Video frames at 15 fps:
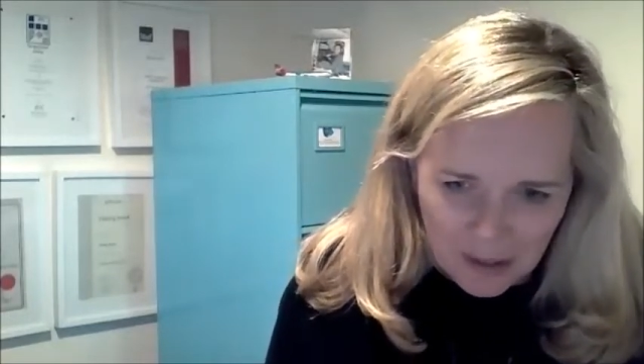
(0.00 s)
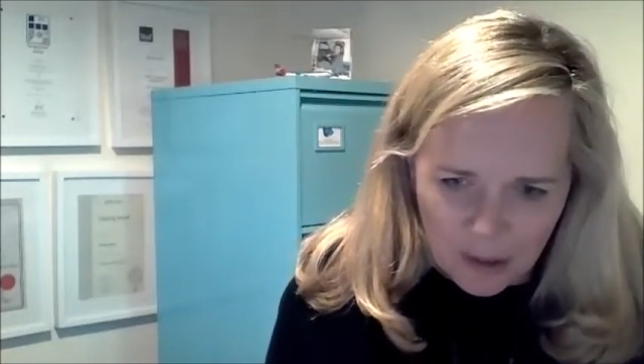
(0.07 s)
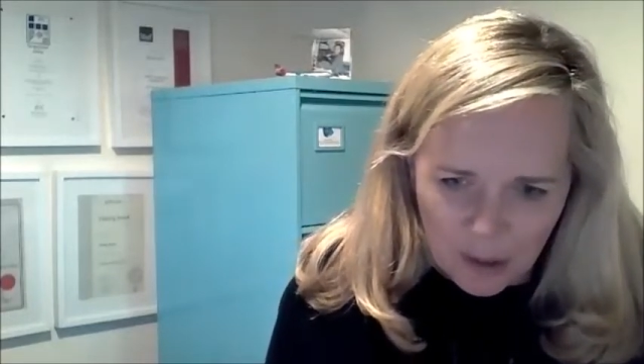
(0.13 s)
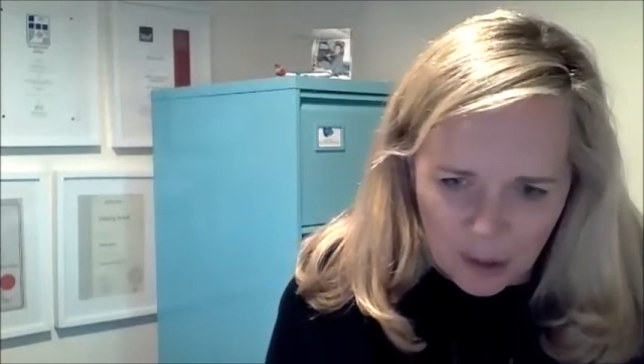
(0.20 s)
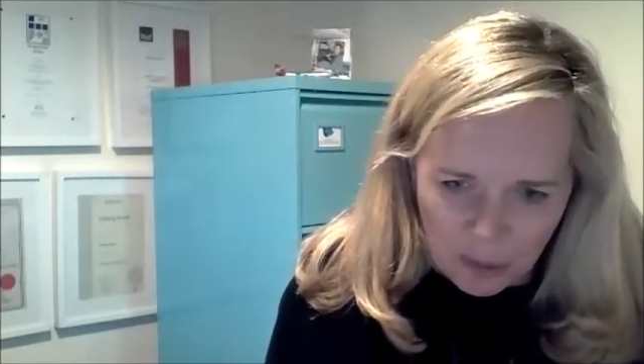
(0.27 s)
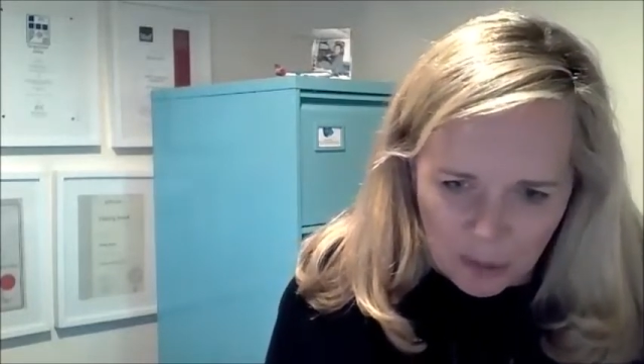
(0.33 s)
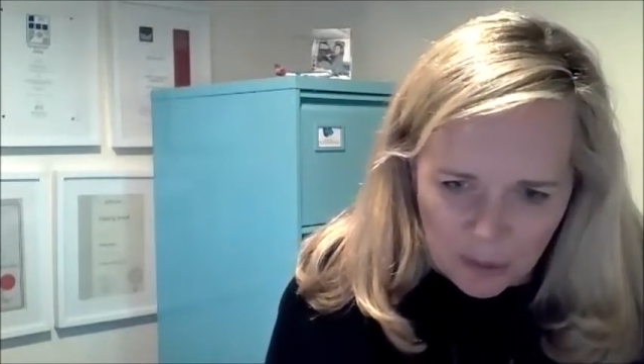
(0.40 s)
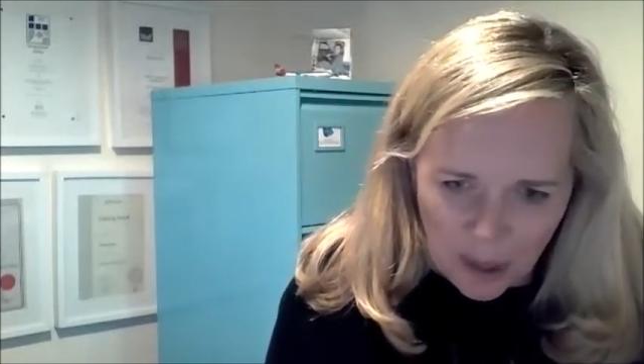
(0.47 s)
you
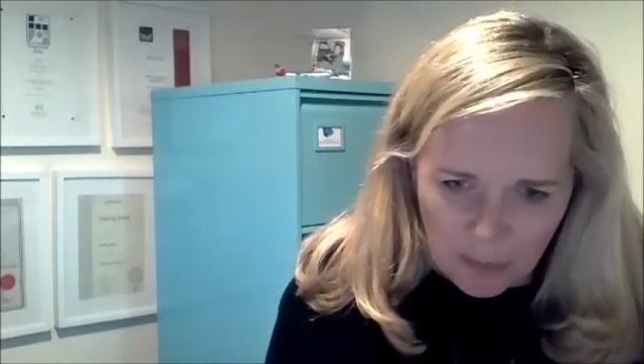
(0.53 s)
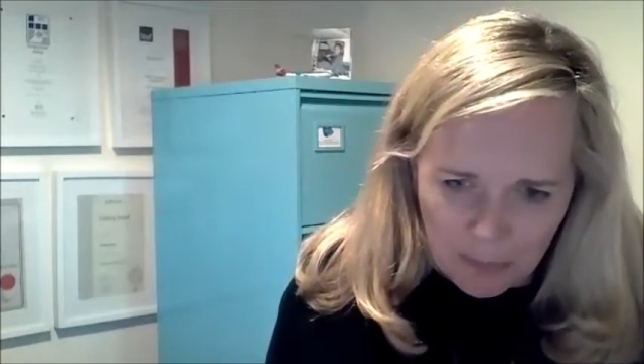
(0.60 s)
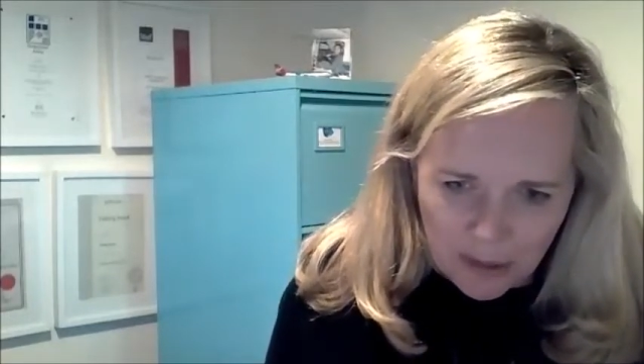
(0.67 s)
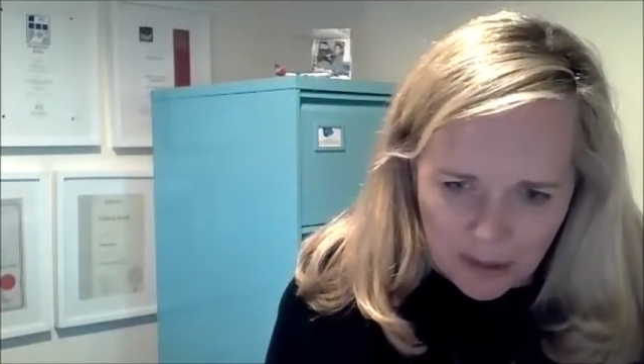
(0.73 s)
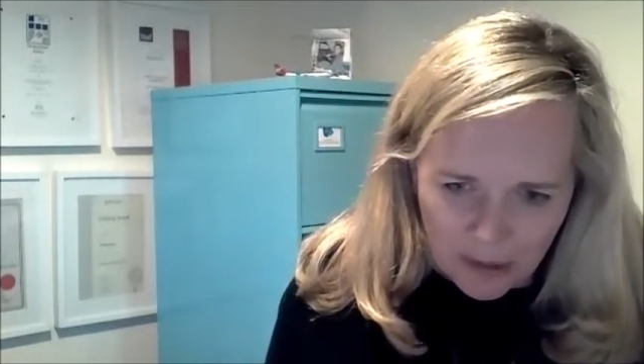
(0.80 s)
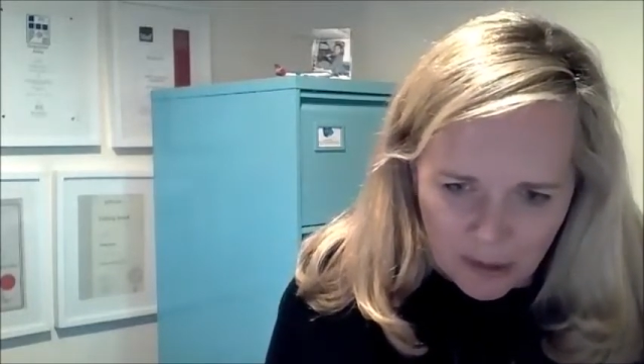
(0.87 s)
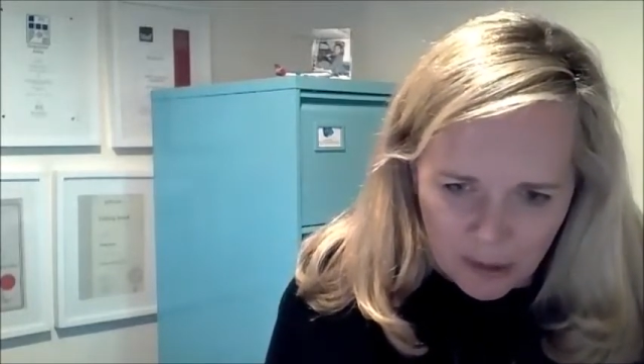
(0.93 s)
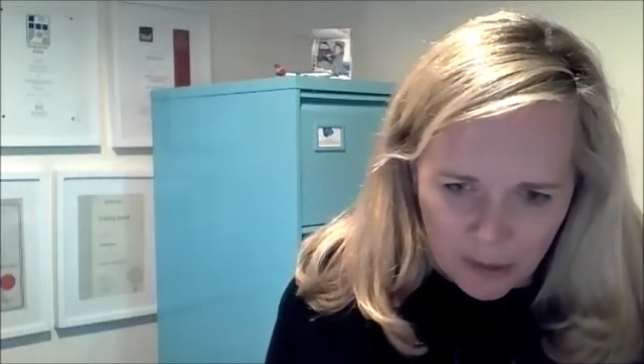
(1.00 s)
know, not
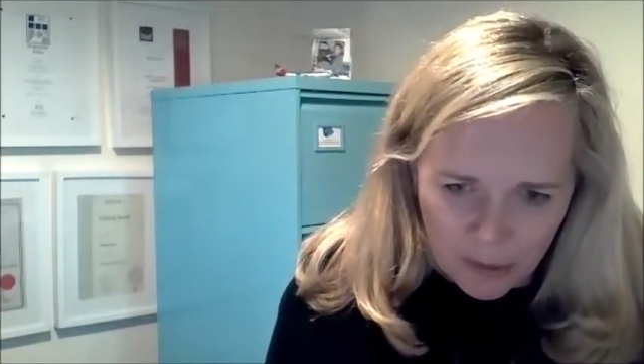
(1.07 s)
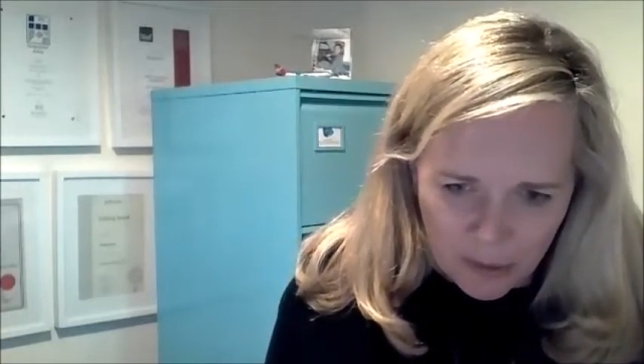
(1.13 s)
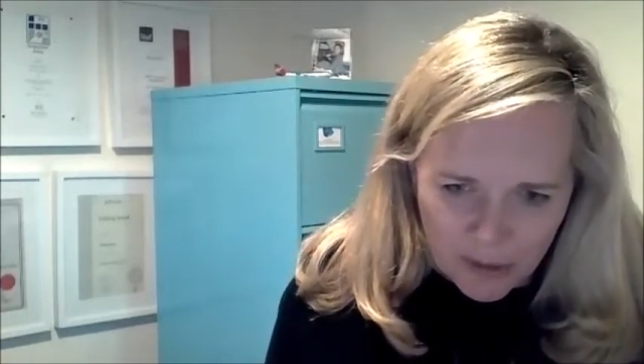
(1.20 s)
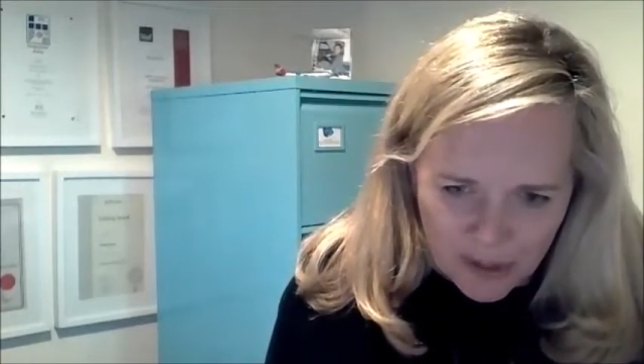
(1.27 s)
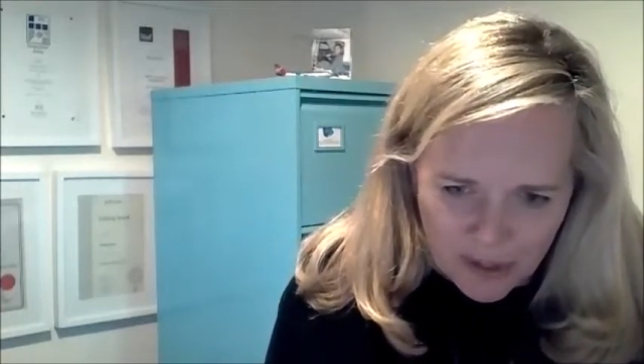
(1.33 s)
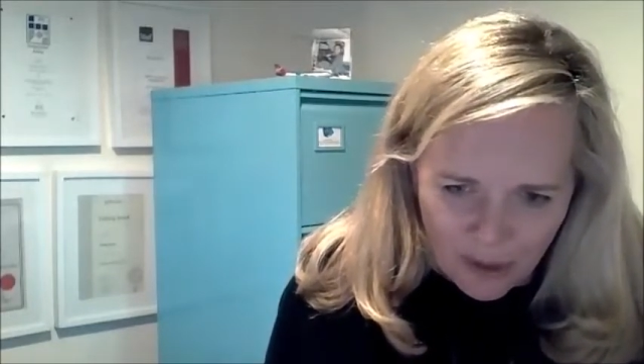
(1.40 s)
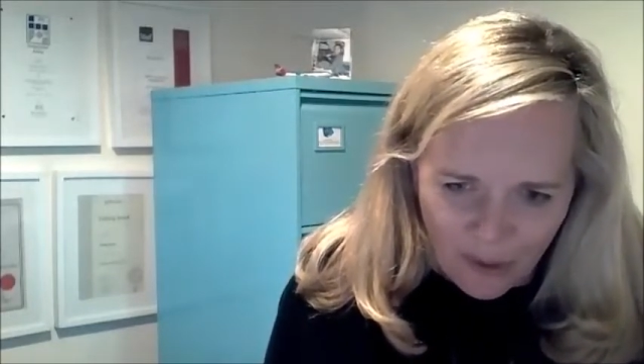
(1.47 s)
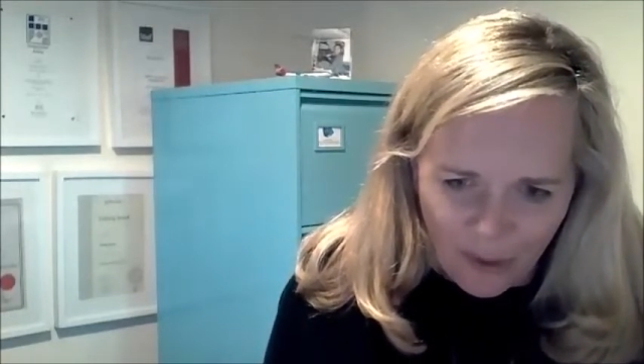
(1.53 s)
being
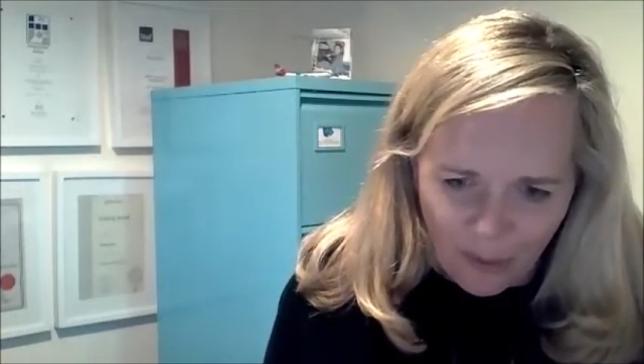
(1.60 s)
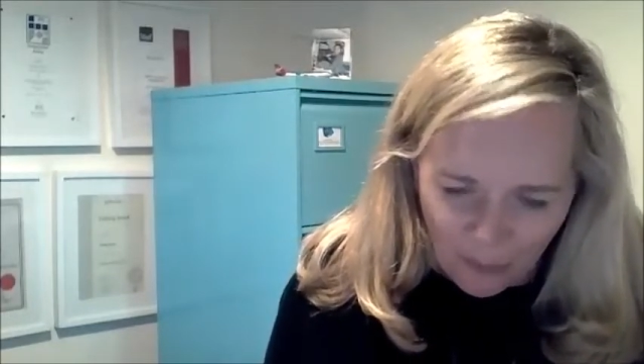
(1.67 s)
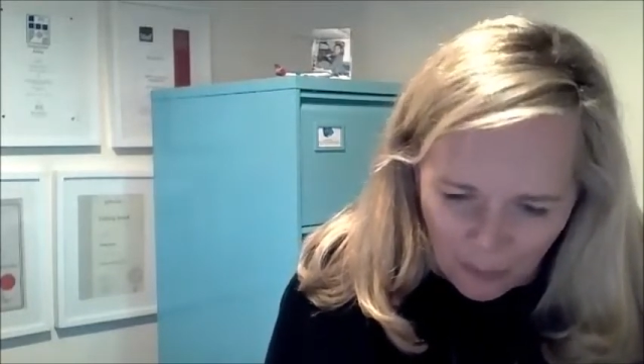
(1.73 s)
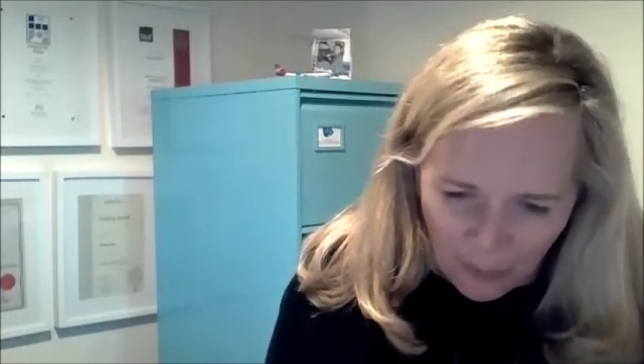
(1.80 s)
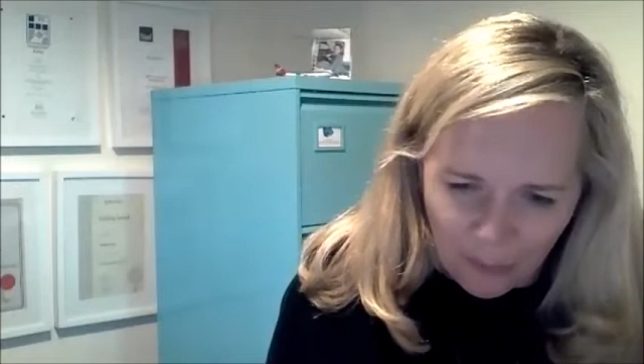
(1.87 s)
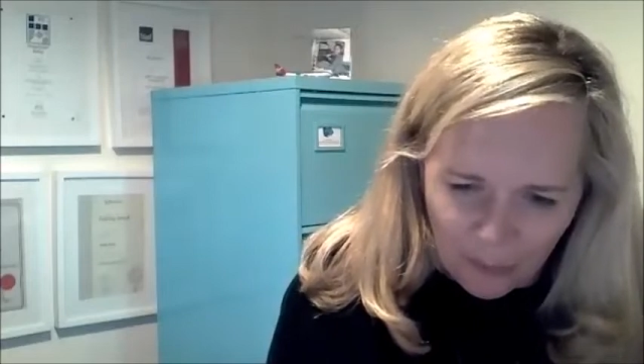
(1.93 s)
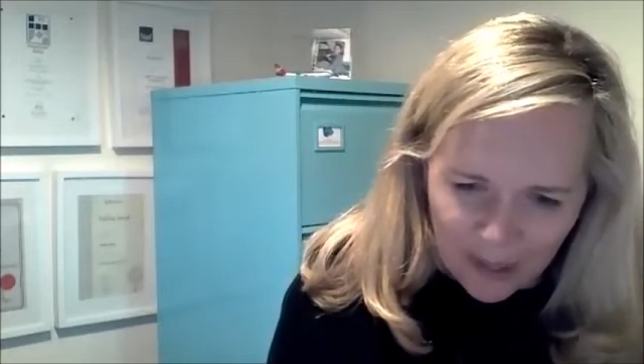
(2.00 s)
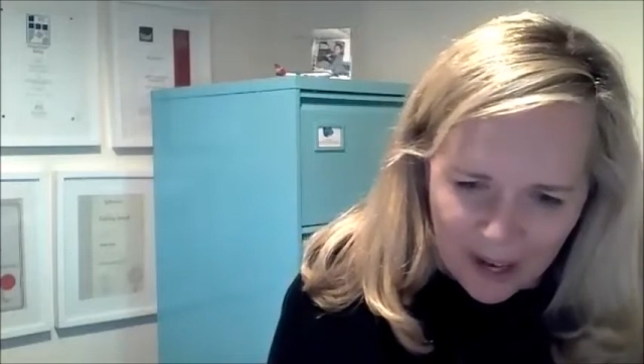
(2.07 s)
used
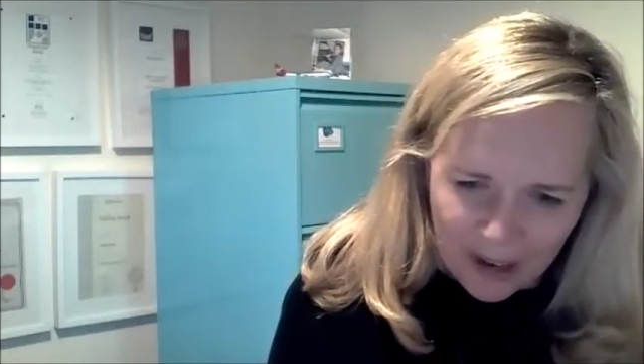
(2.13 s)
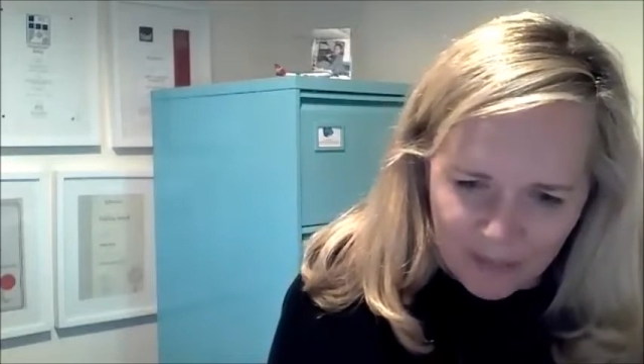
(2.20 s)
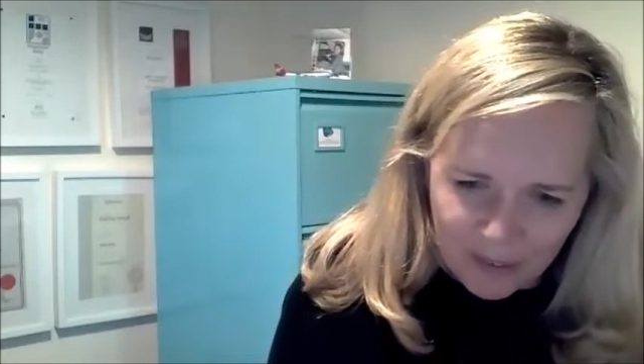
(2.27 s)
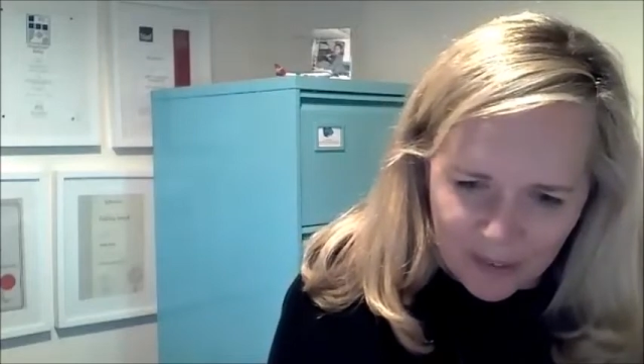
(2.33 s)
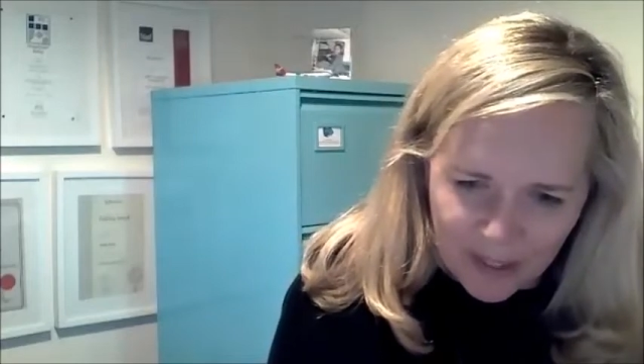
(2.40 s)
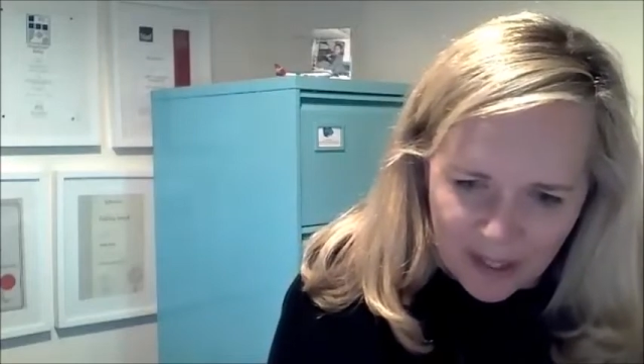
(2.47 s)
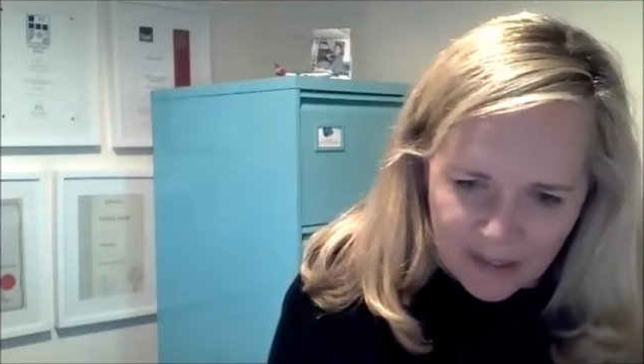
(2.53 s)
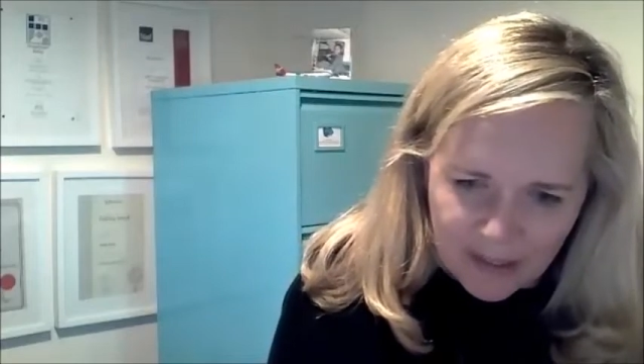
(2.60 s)
or
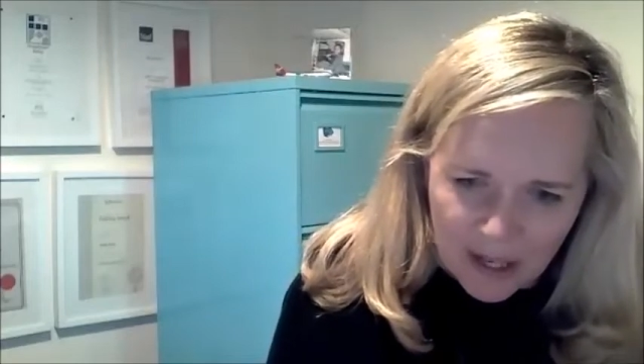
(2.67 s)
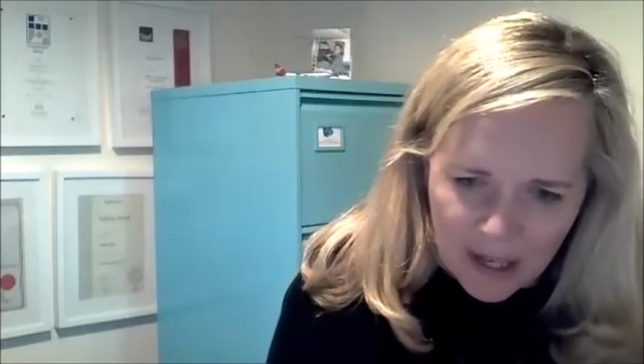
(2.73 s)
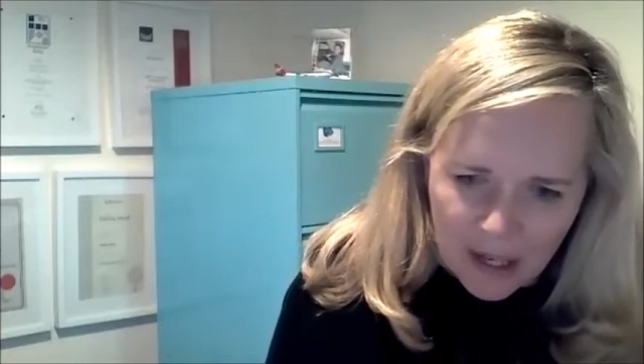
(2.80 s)
whatever, that